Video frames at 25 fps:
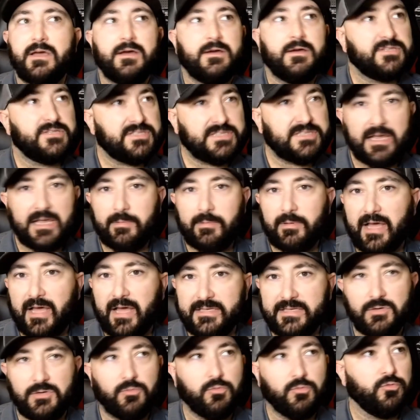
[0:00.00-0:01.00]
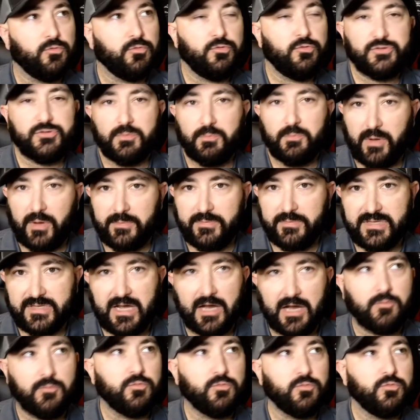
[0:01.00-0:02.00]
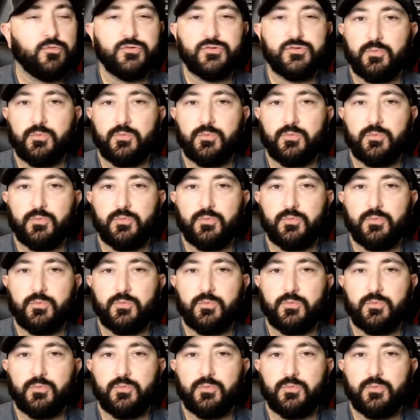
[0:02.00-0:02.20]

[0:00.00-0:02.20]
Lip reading: stabilizing rules or bump stock rules